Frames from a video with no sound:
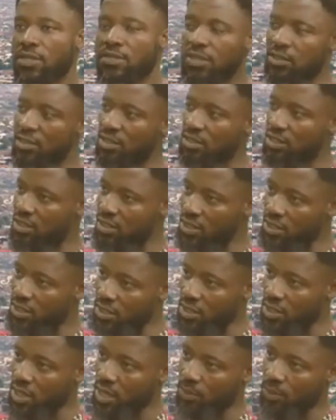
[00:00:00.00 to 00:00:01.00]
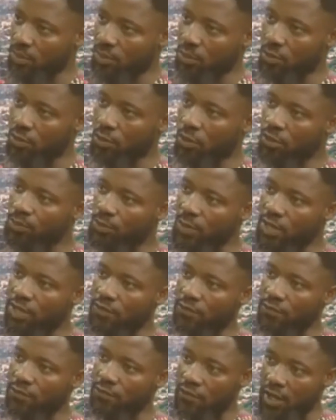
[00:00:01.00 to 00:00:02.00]
This is the system not
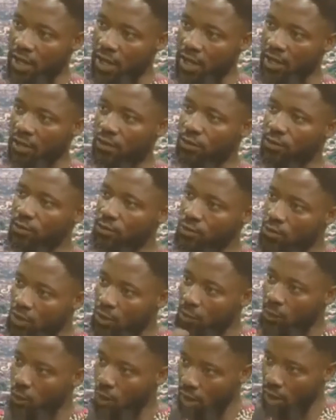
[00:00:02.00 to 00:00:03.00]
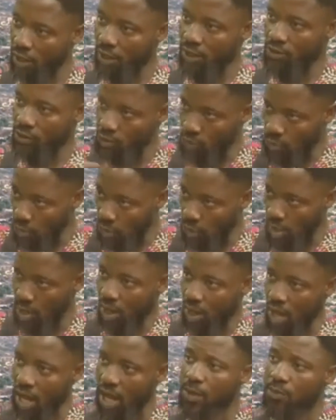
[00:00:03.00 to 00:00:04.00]
being fair to the workers, to
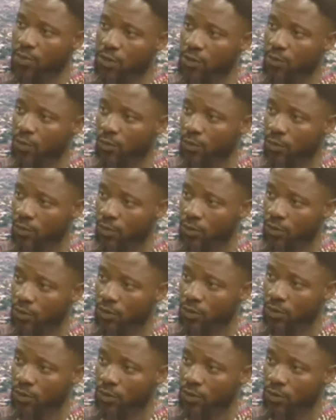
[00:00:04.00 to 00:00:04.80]
our people.